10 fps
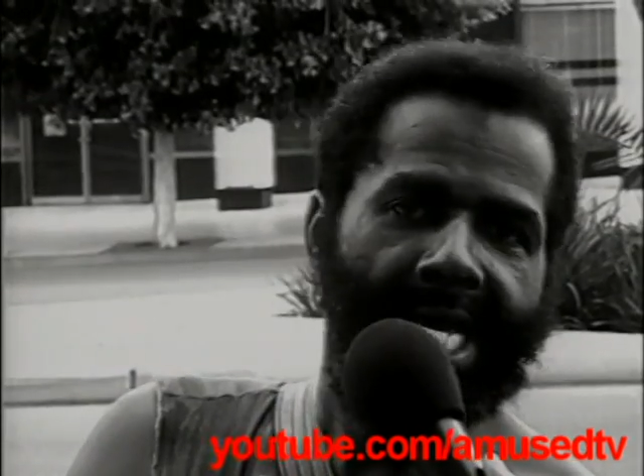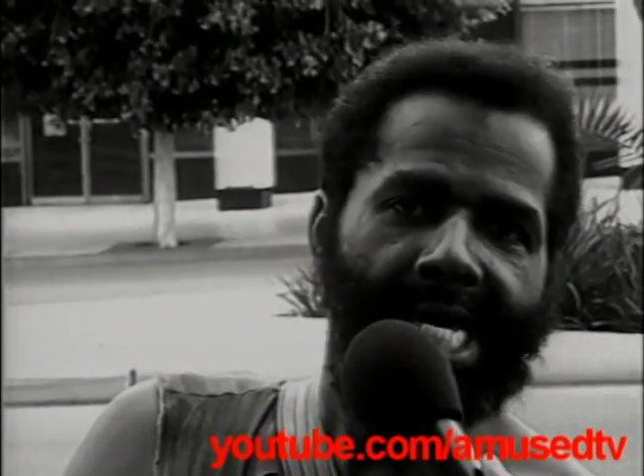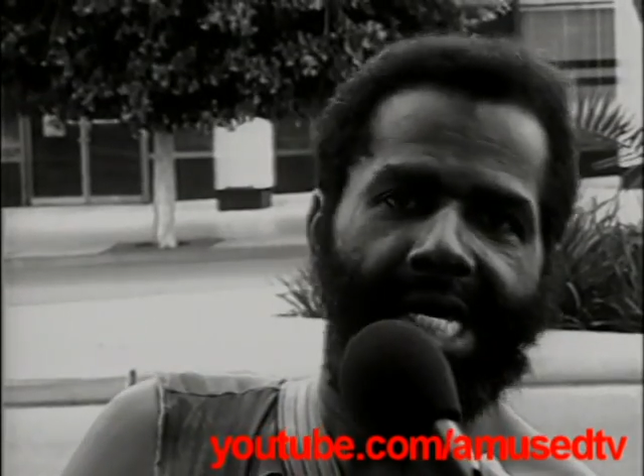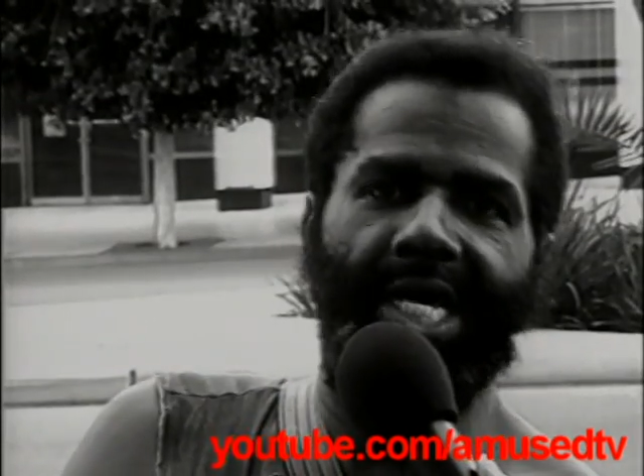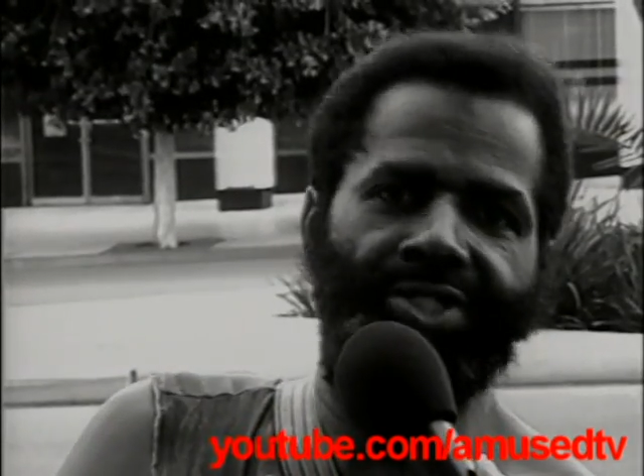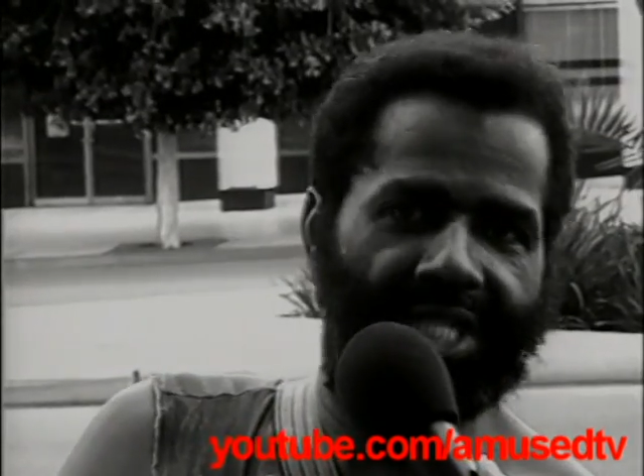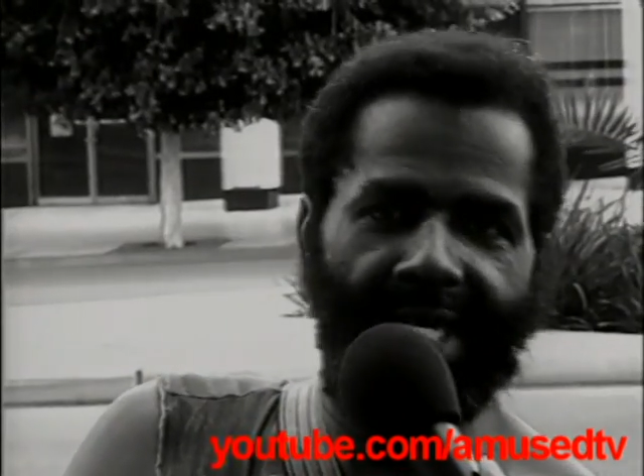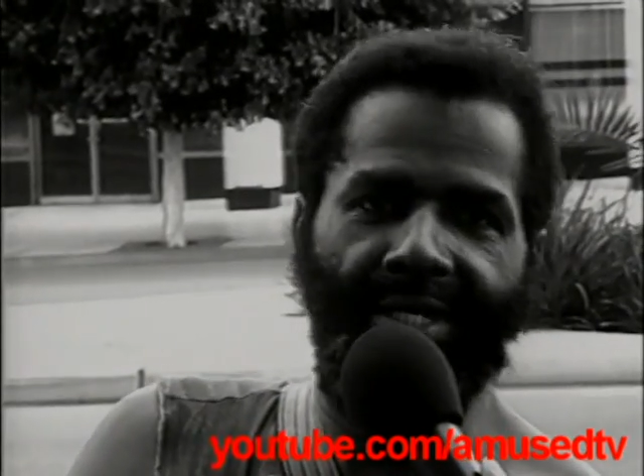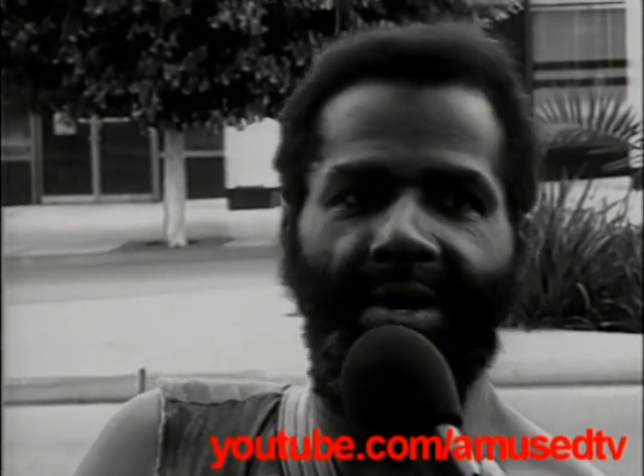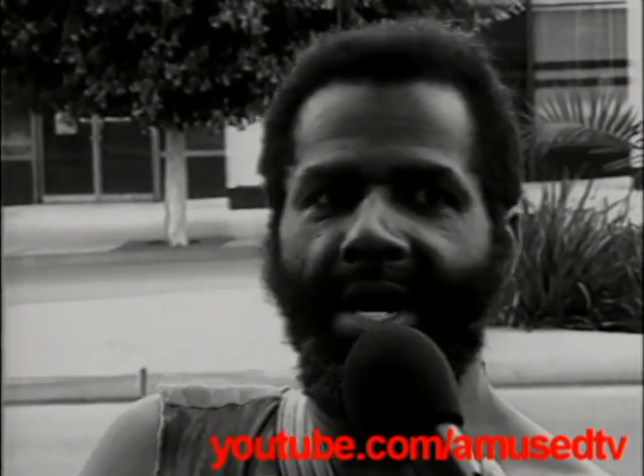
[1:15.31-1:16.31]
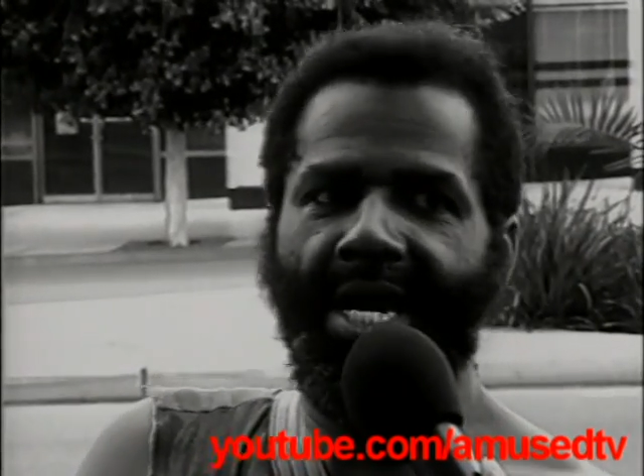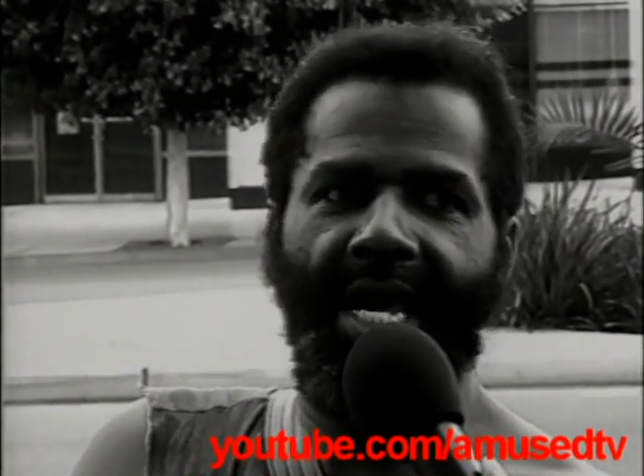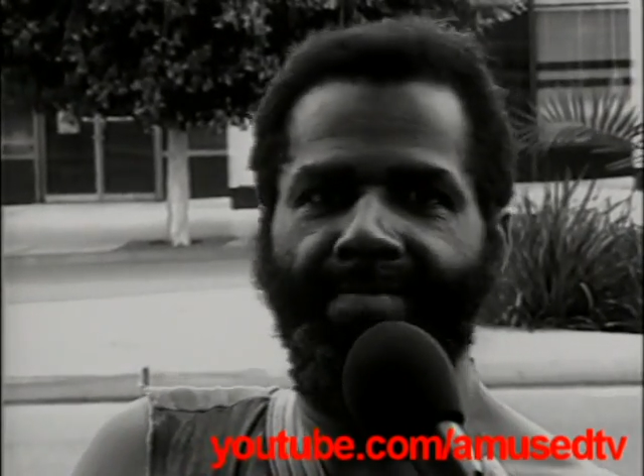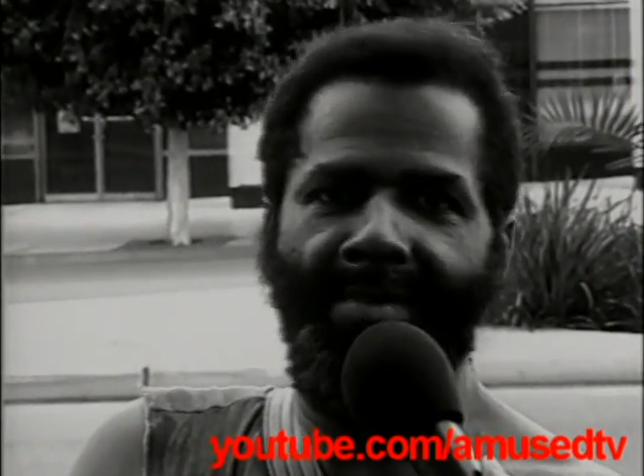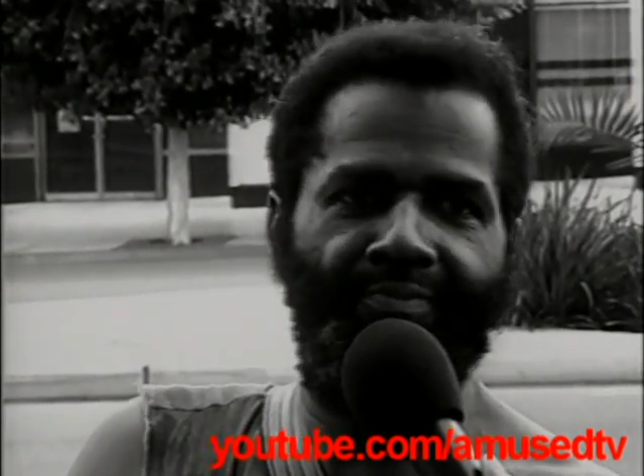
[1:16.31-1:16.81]
And he said, he know all that,
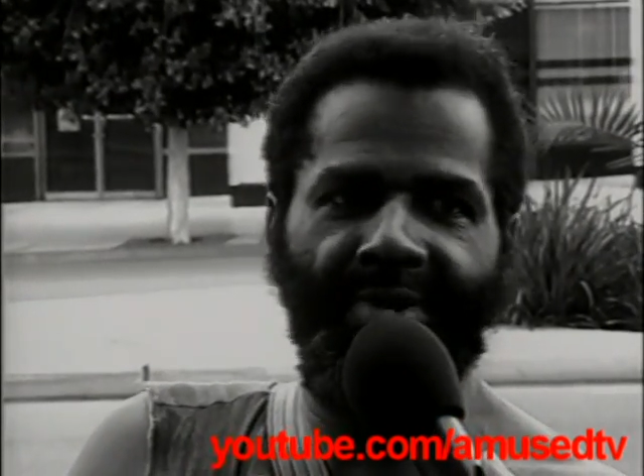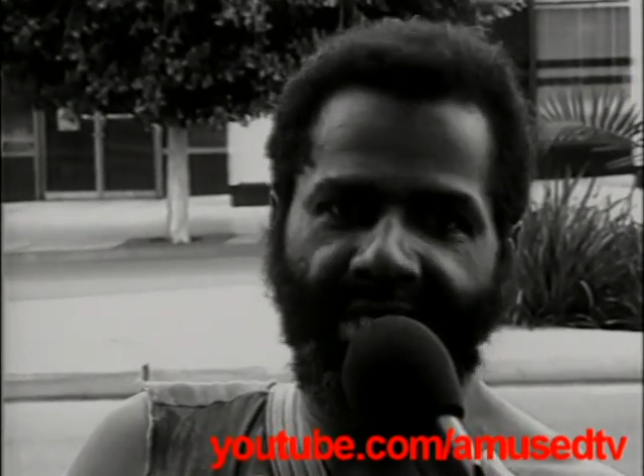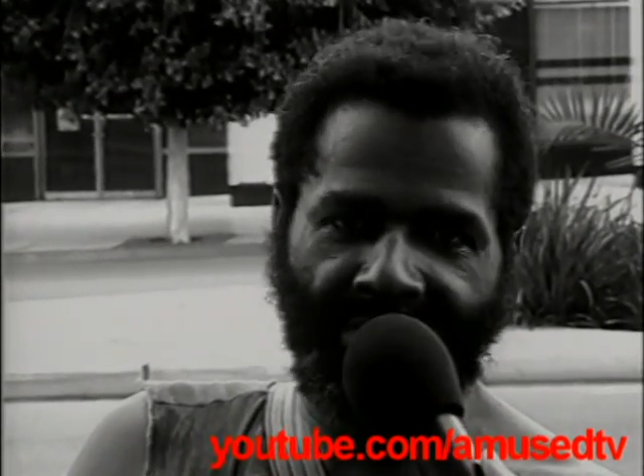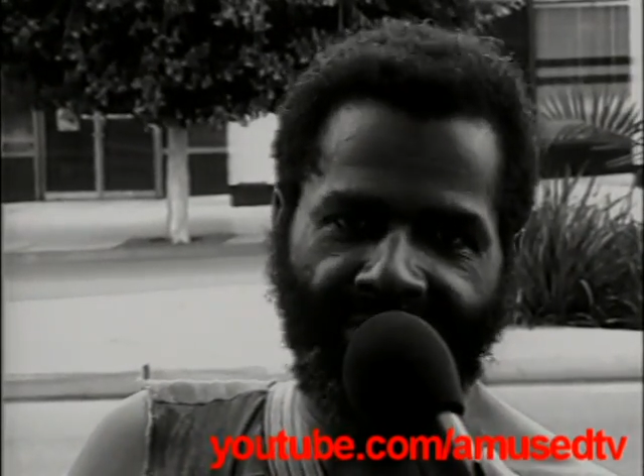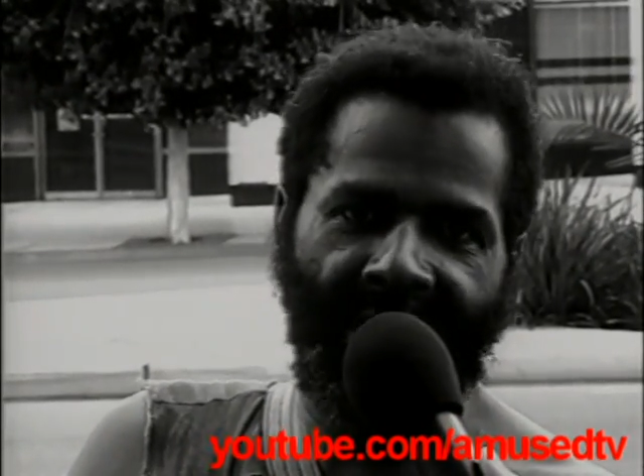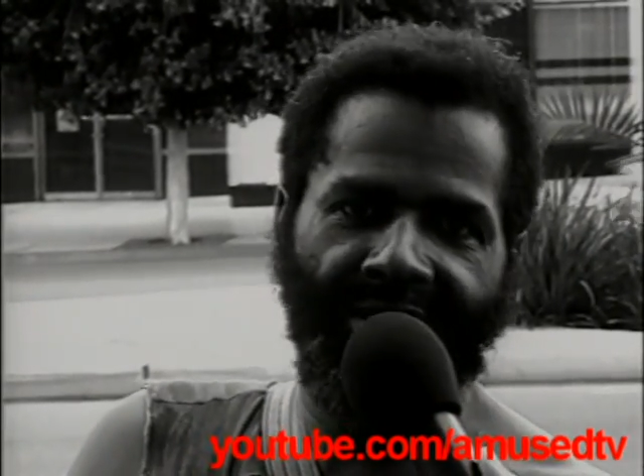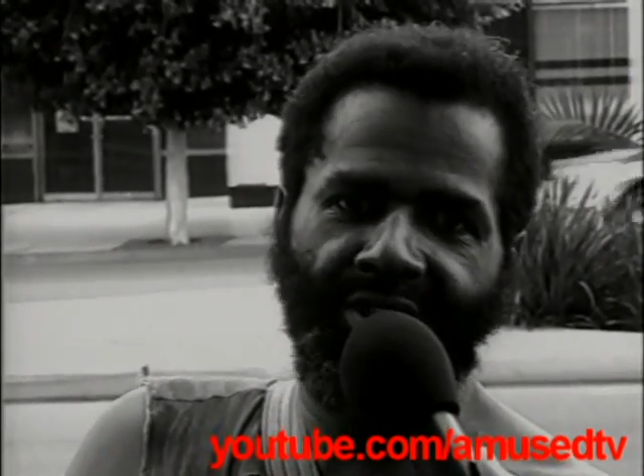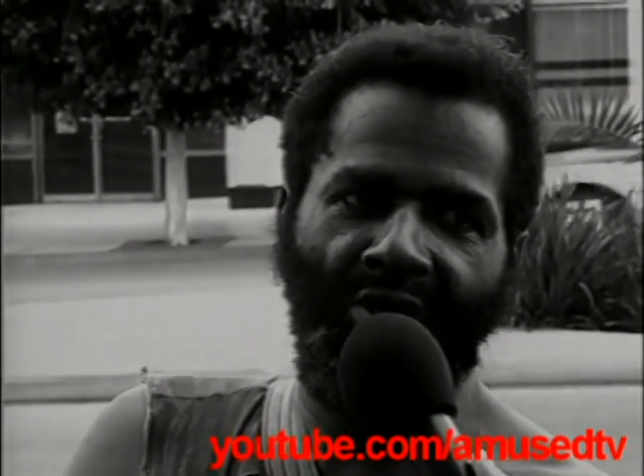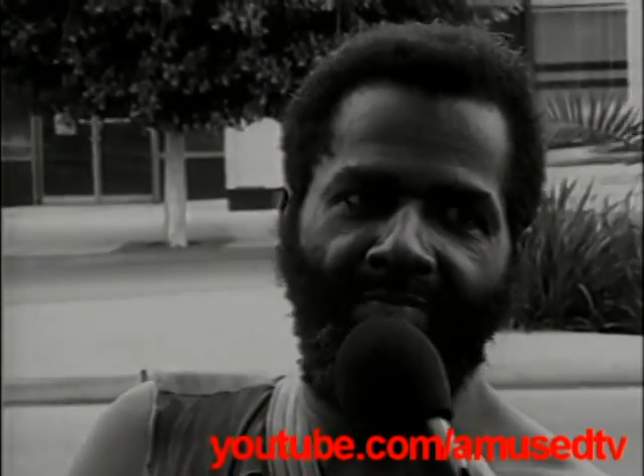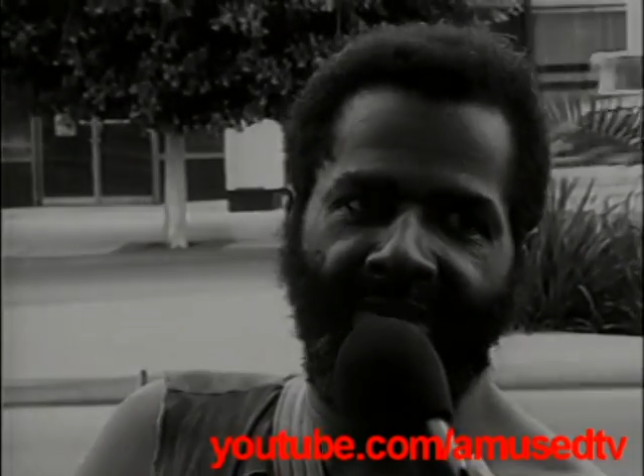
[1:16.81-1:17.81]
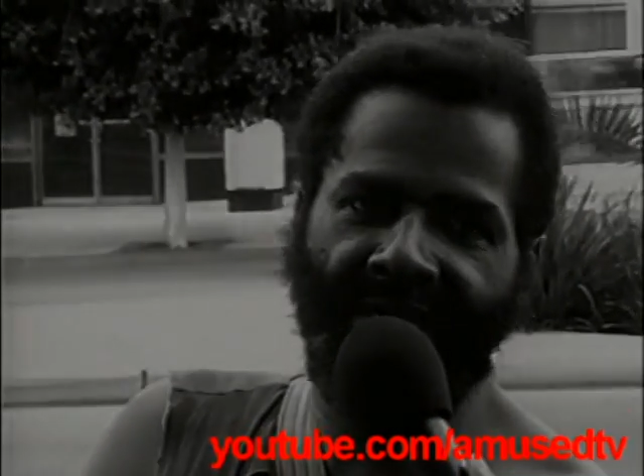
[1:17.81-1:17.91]
my friend, and things, you know, being